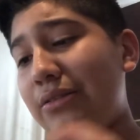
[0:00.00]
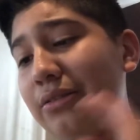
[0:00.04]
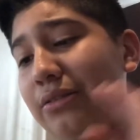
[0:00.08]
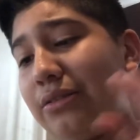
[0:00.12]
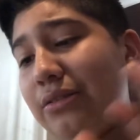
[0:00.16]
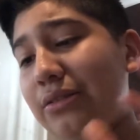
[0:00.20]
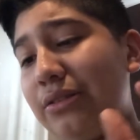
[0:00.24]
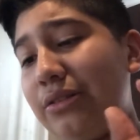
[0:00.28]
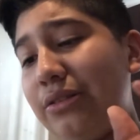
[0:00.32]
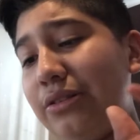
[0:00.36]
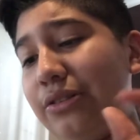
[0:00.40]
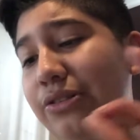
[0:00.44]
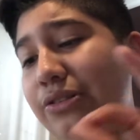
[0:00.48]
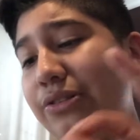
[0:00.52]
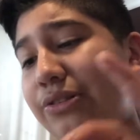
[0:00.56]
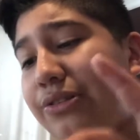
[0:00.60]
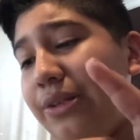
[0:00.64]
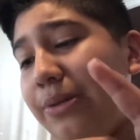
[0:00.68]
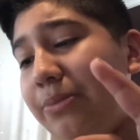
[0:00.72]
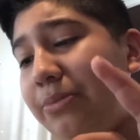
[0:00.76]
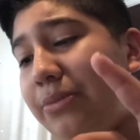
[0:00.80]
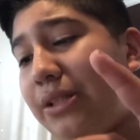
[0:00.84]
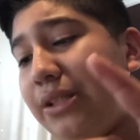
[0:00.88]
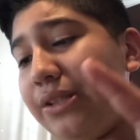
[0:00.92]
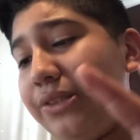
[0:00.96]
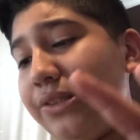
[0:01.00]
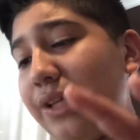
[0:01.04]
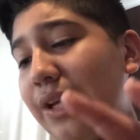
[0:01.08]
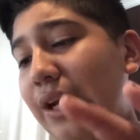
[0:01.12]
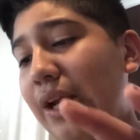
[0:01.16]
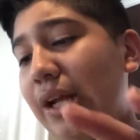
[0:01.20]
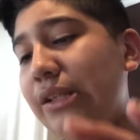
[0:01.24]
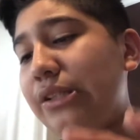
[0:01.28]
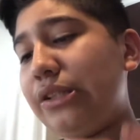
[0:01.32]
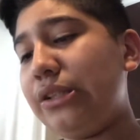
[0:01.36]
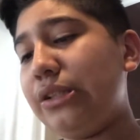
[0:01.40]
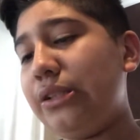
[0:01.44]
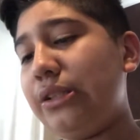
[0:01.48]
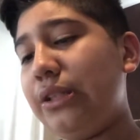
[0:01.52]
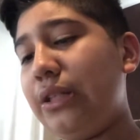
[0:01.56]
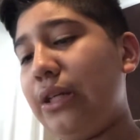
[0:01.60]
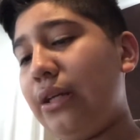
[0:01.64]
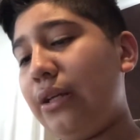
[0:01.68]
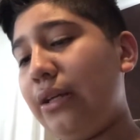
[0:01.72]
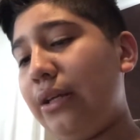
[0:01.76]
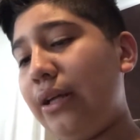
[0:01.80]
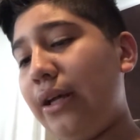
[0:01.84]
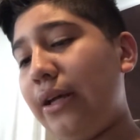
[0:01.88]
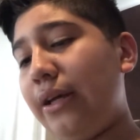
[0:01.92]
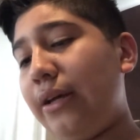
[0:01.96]
There's something that I actually
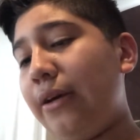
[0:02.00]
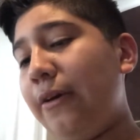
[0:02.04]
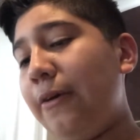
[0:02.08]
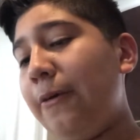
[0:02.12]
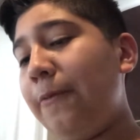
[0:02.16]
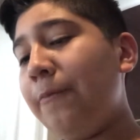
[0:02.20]
didn't like.